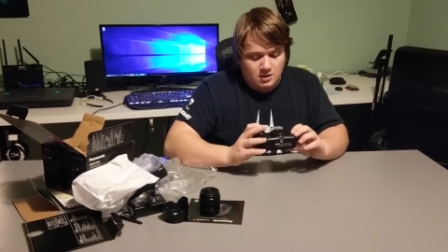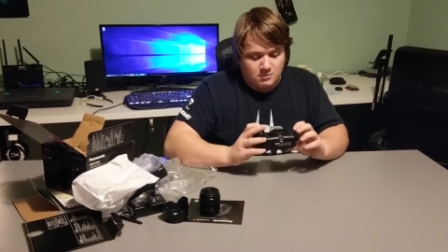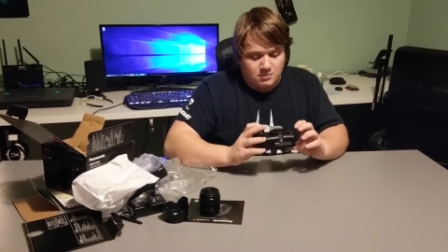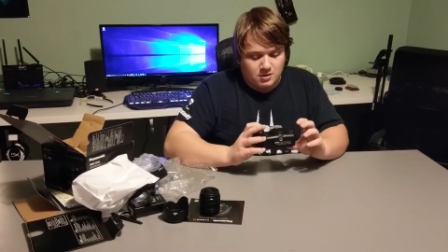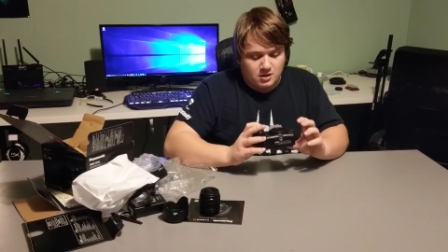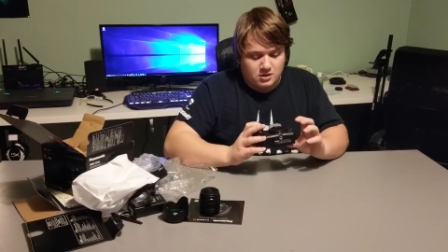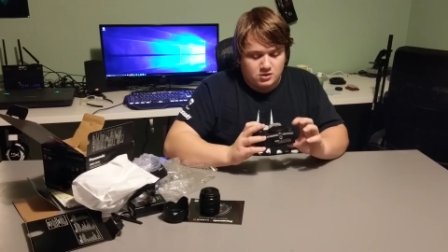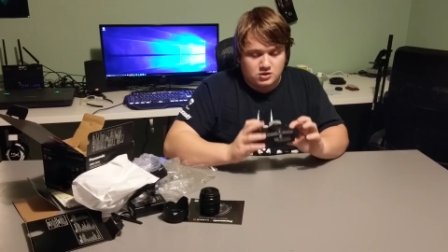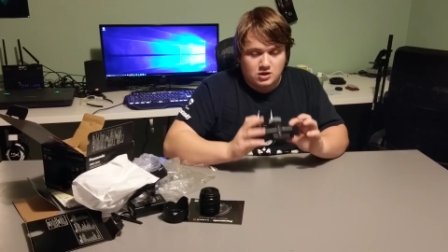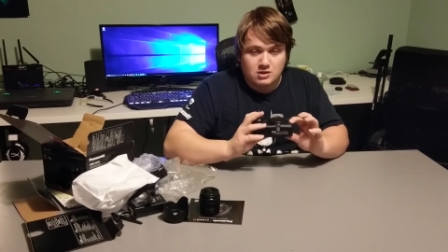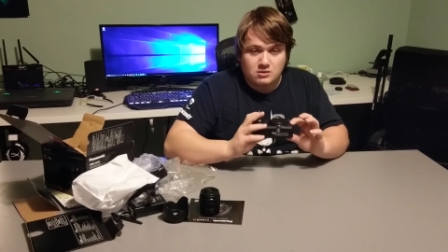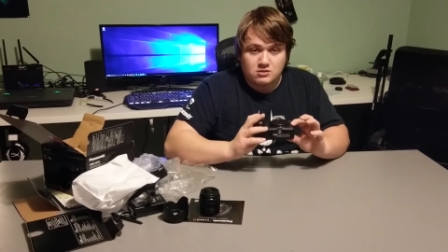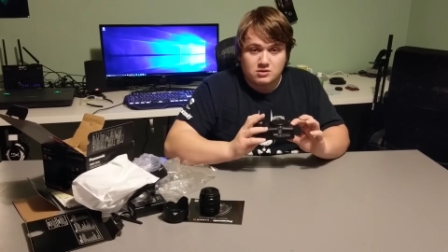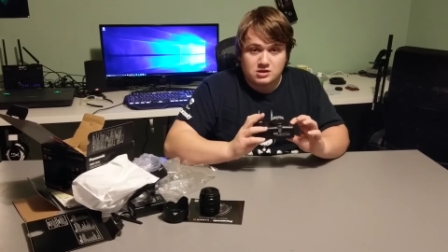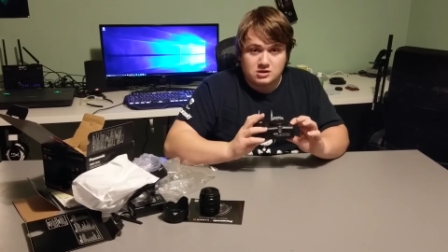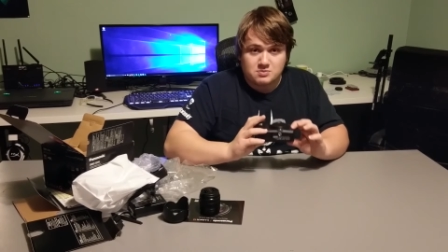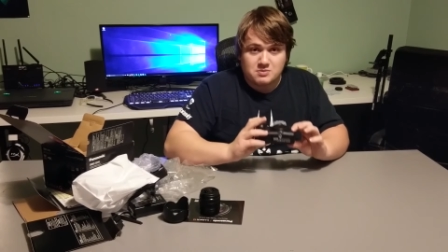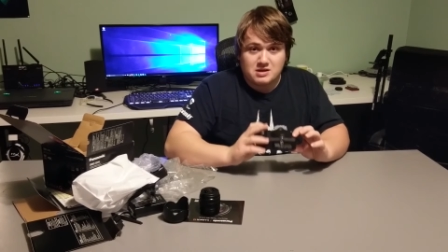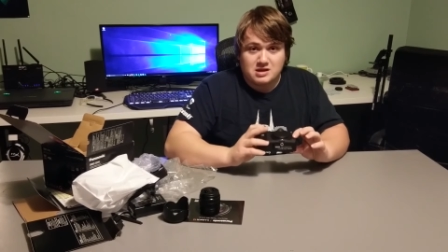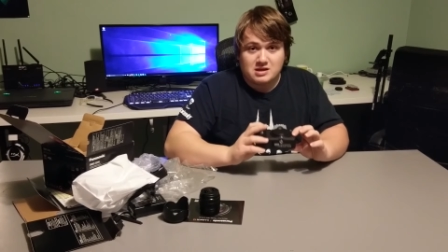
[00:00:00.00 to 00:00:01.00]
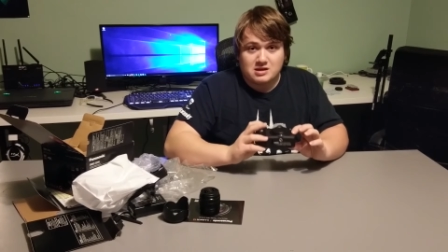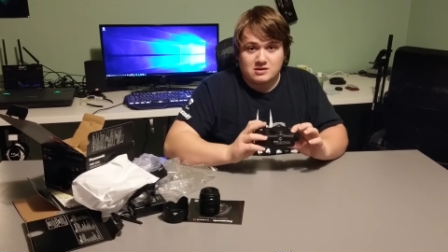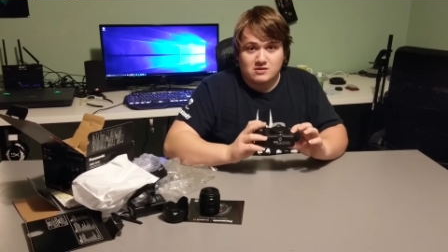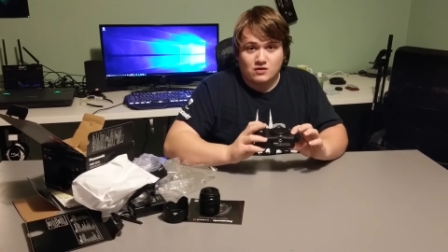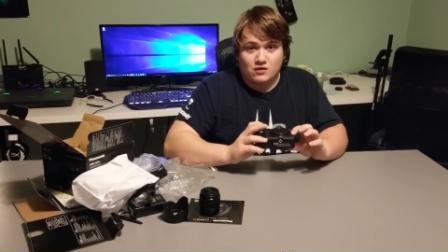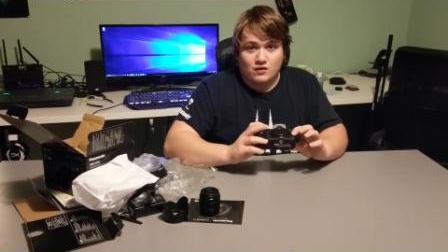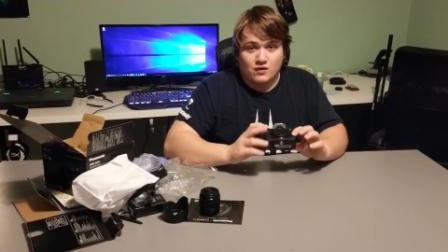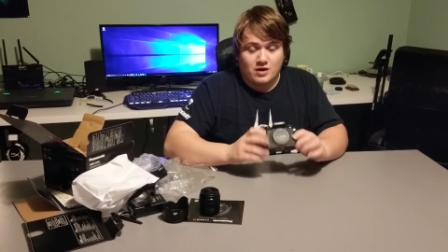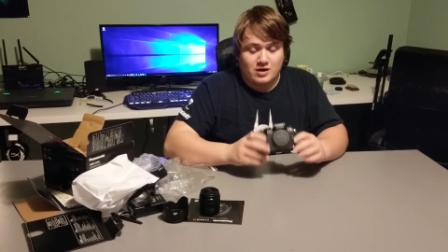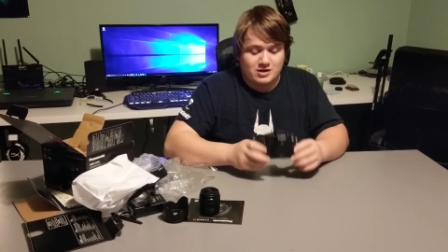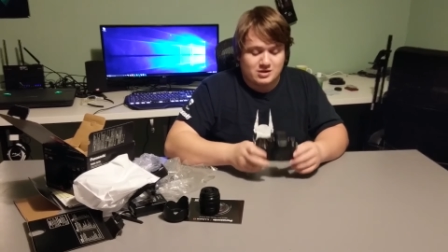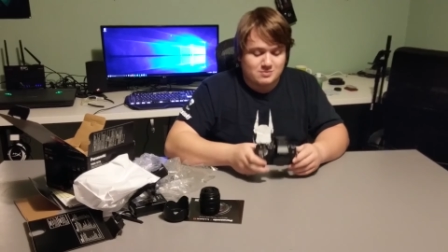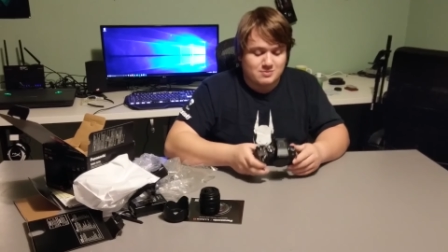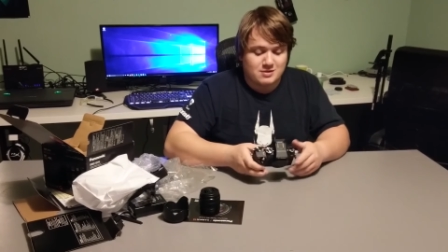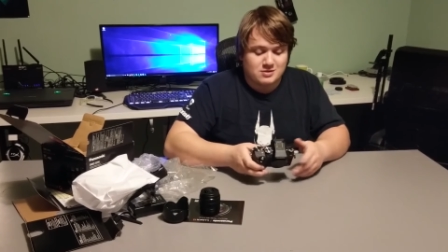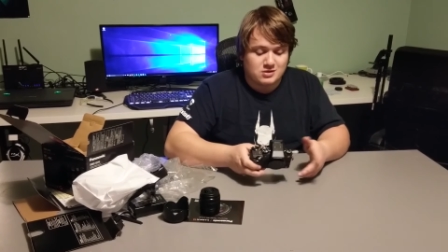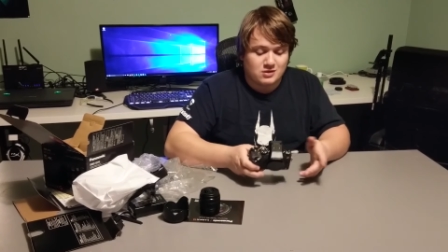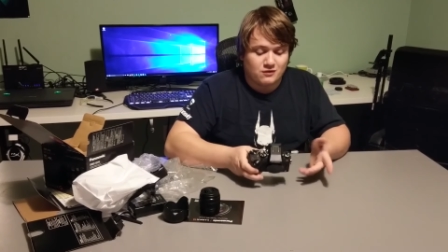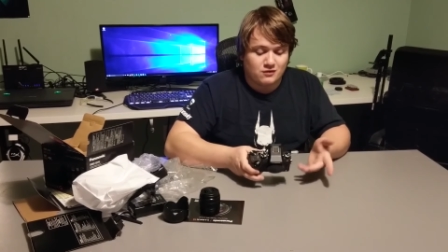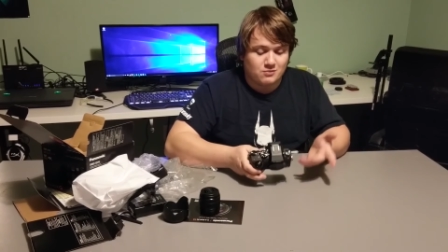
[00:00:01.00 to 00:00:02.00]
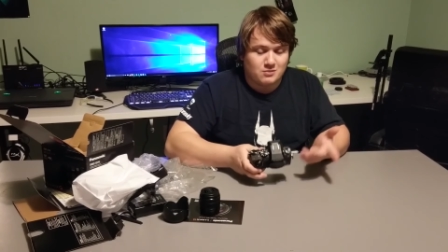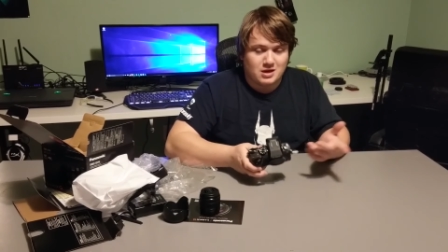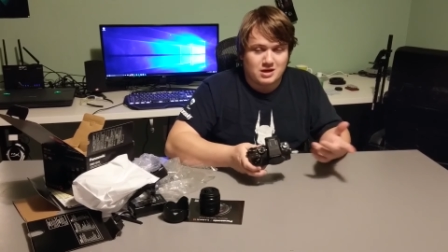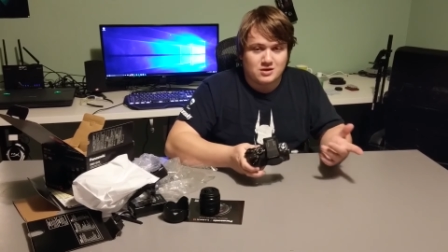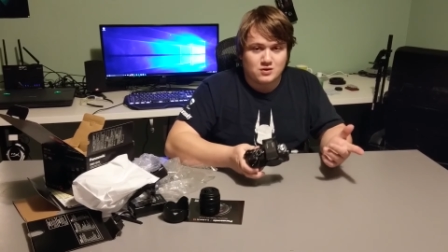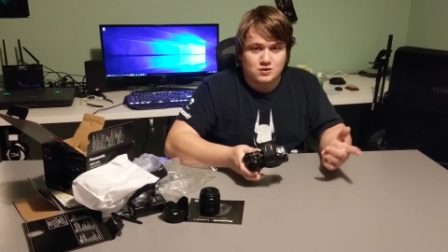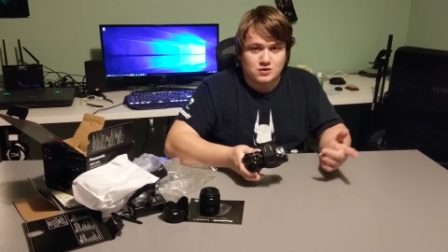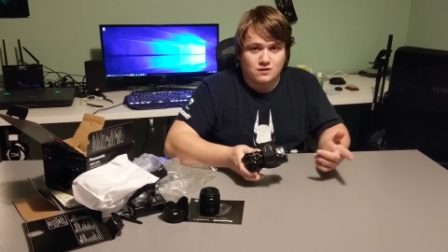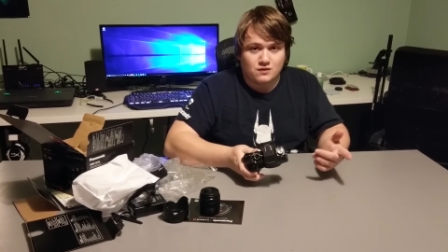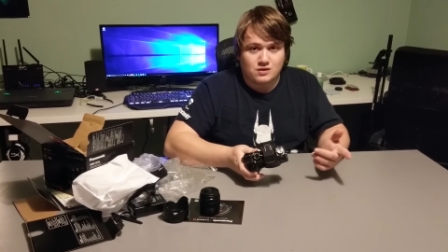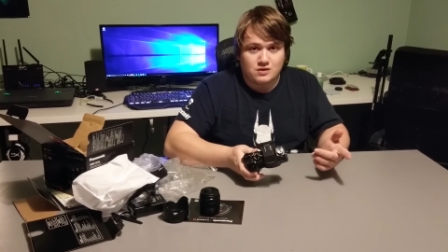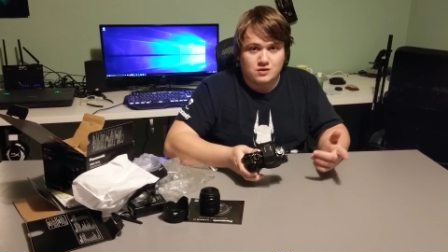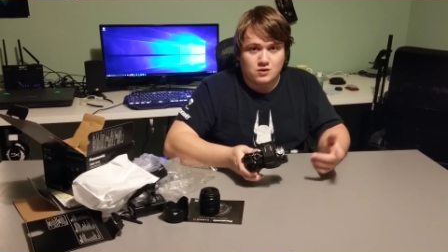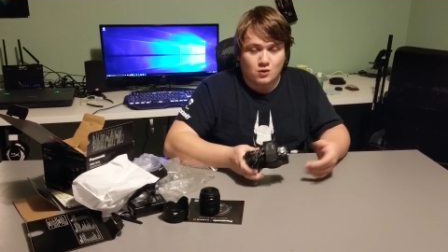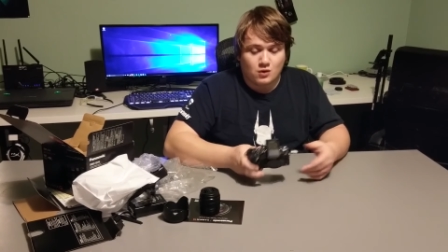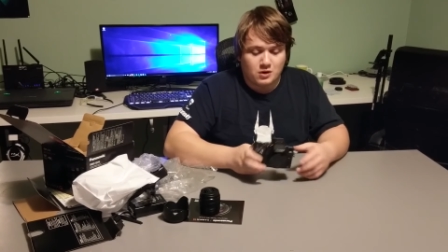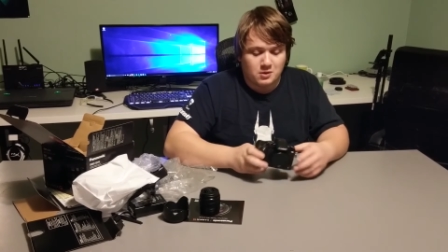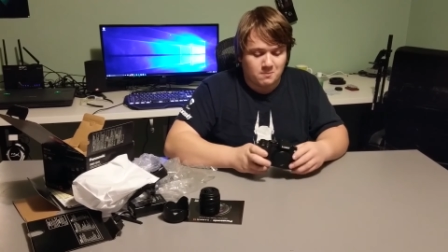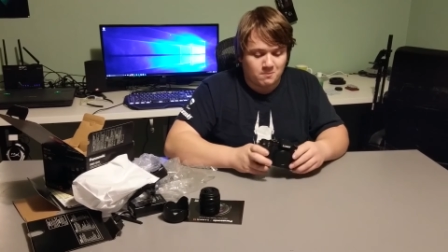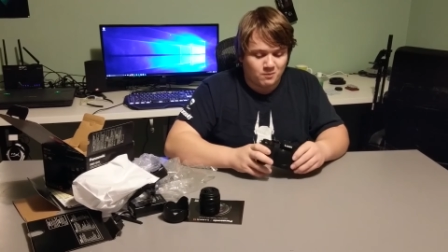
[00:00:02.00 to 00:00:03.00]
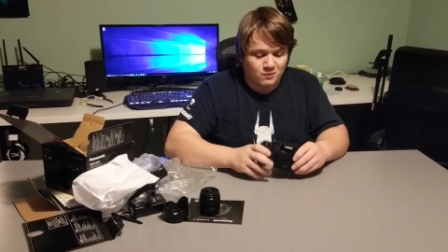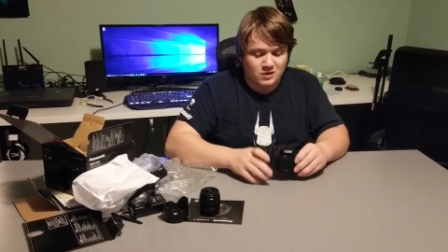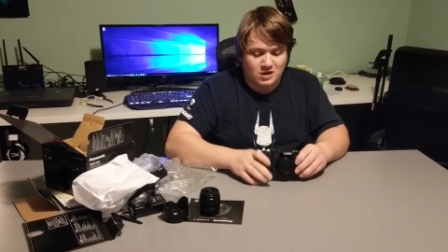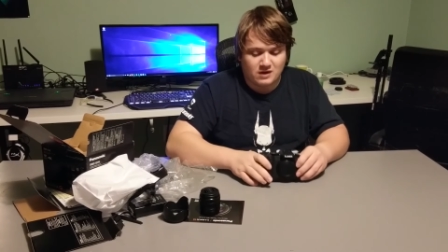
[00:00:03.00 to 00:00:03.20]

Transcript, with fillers: But generally speaking, this is fine, especially for my use of indoor.